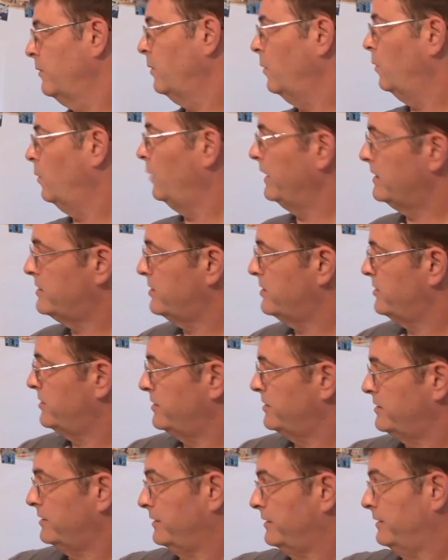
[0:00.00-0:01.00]

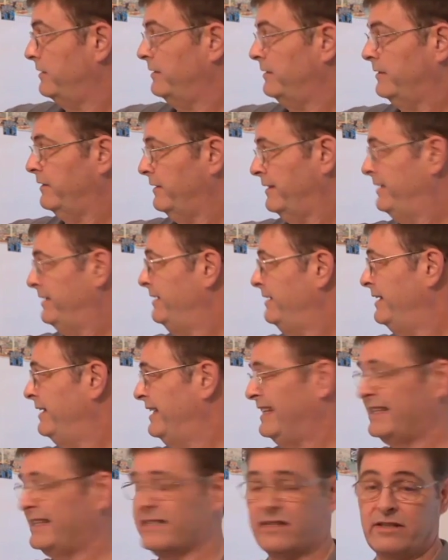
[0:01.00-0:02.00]
which
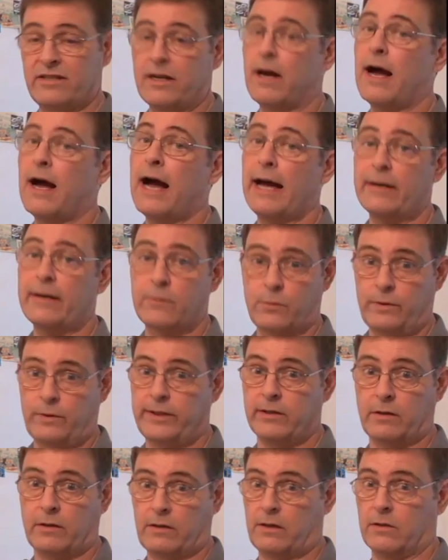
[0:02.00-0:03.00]
is not
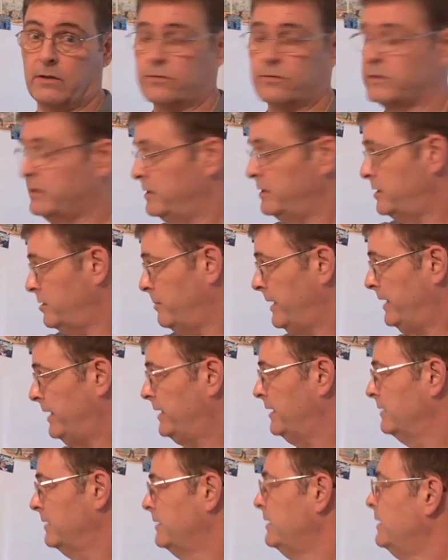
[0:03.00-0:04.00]
real close to
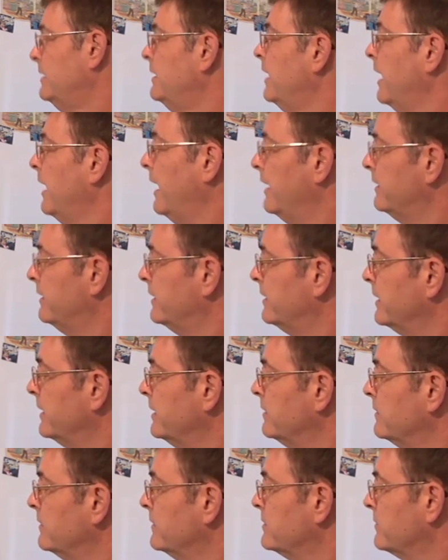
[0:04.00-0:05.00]
Jamaica. And then
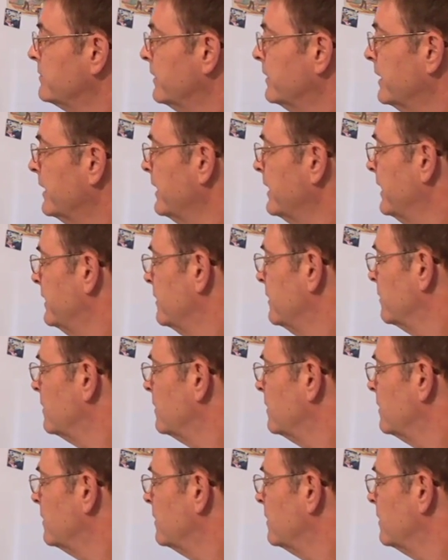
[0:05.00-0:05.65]
they go to Trinidad